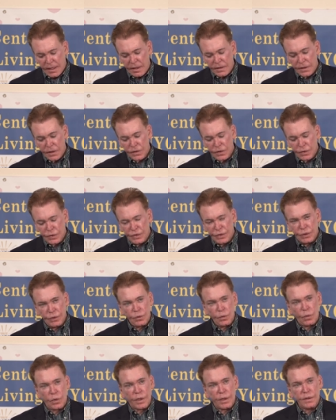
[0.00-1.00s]
Those are
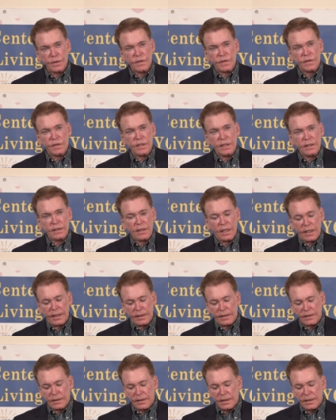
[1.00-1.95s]
two words that I,